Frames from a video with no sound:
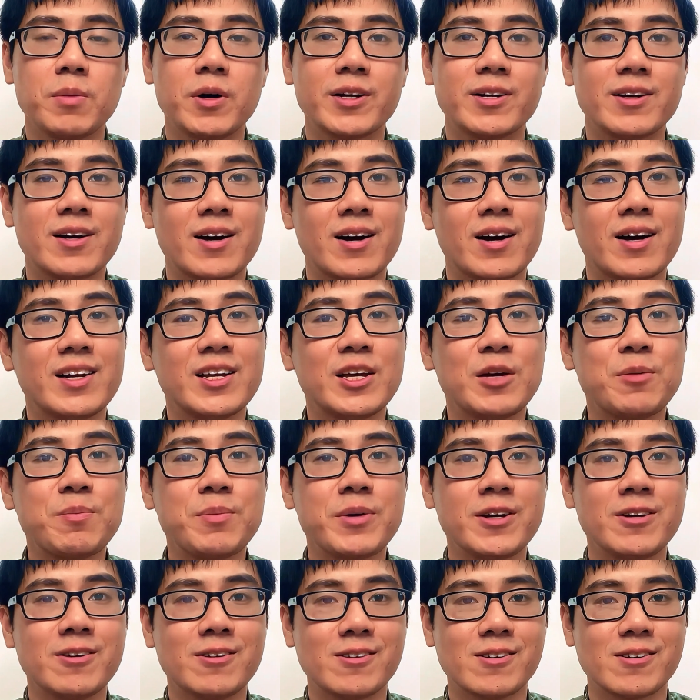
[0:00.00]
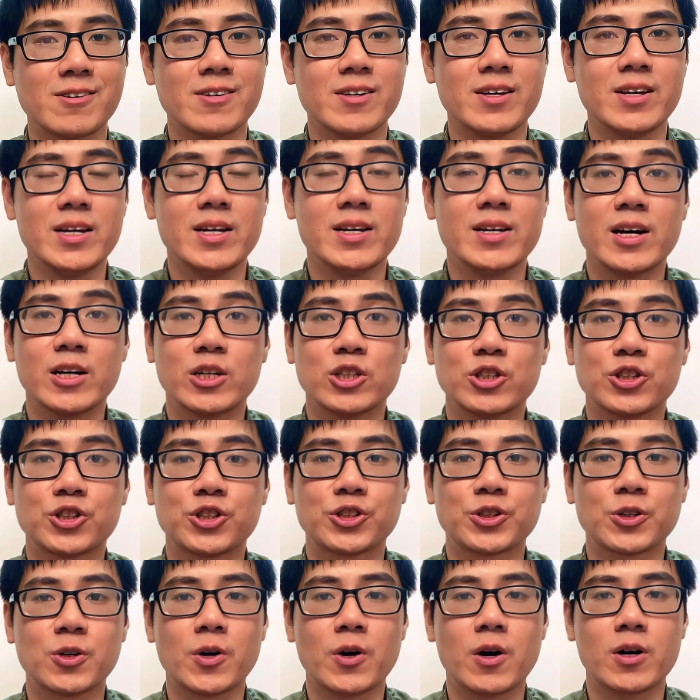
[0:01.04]
but are limited in
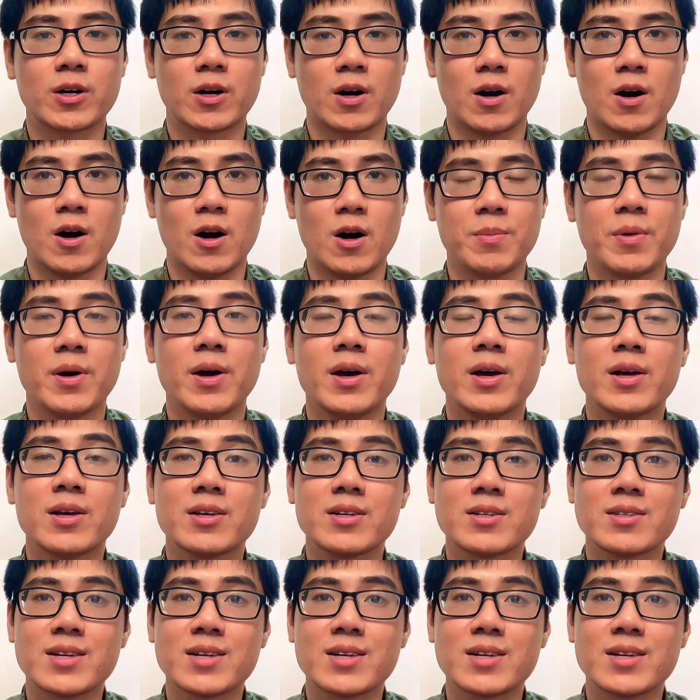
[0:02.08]
astro.com.